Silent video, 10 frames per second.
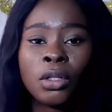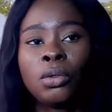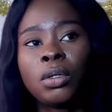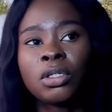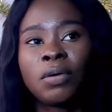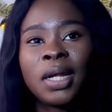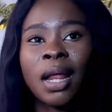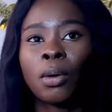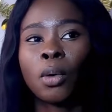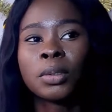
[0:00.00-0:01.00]
Though it's not really
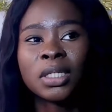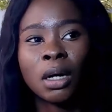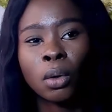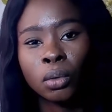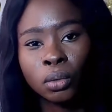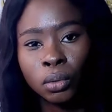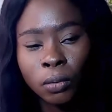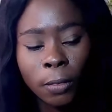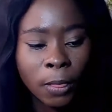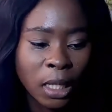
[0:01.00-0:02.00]
an
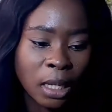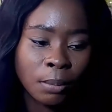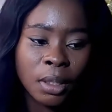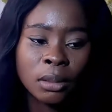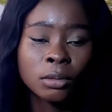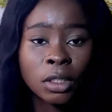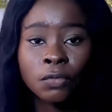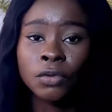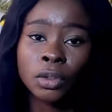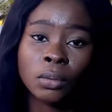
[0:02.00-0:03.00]
obstacle, it can be an
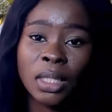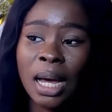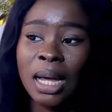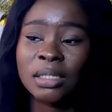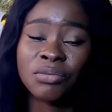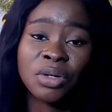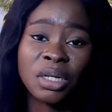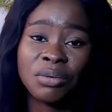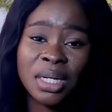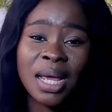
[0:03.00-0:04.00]
obstacle for someone that has a
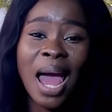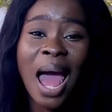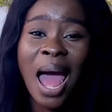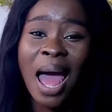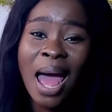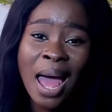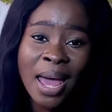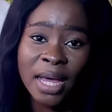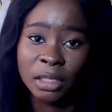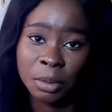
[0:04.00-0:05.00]
really, really
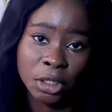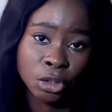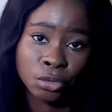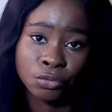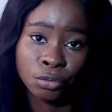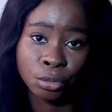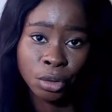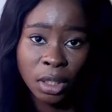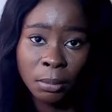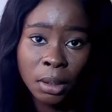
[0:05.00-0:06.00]
high expectation from
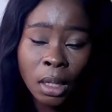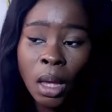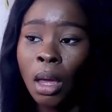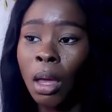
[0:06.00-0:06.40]
Udemy,